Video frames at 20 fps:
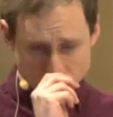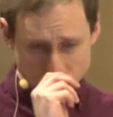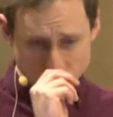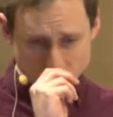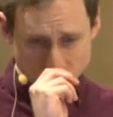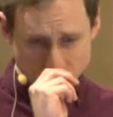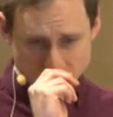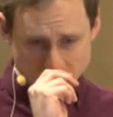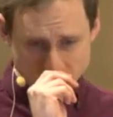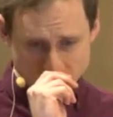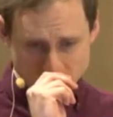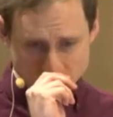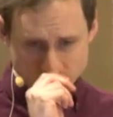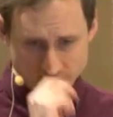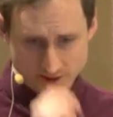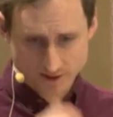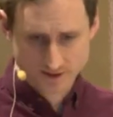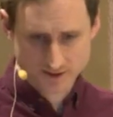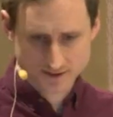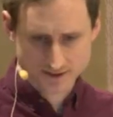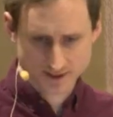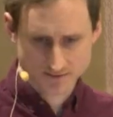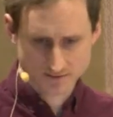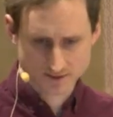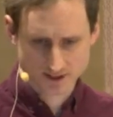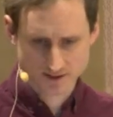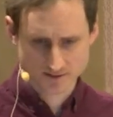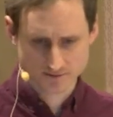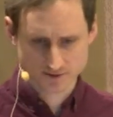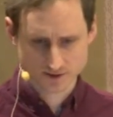We get over 13
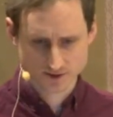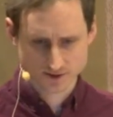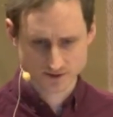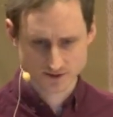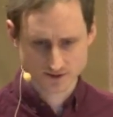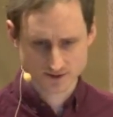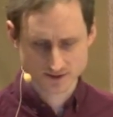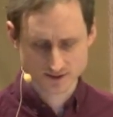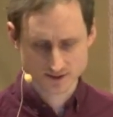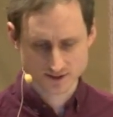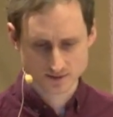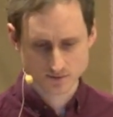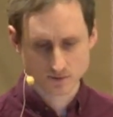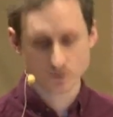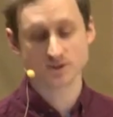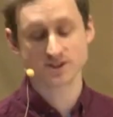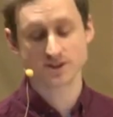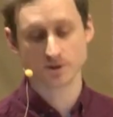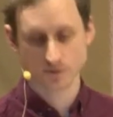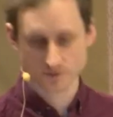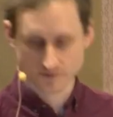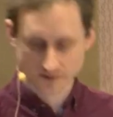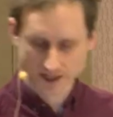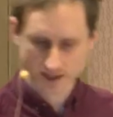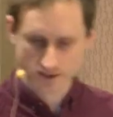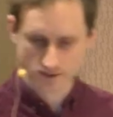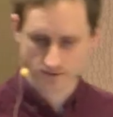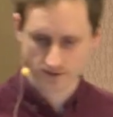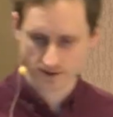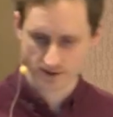million views. Sorry, we've had
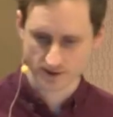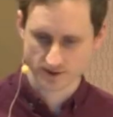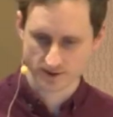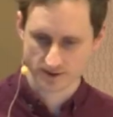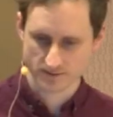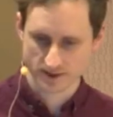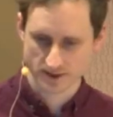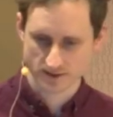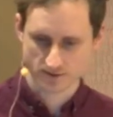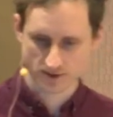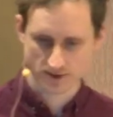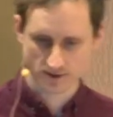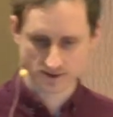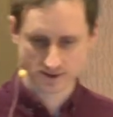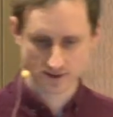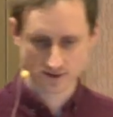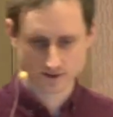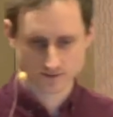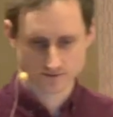over 30 million views in under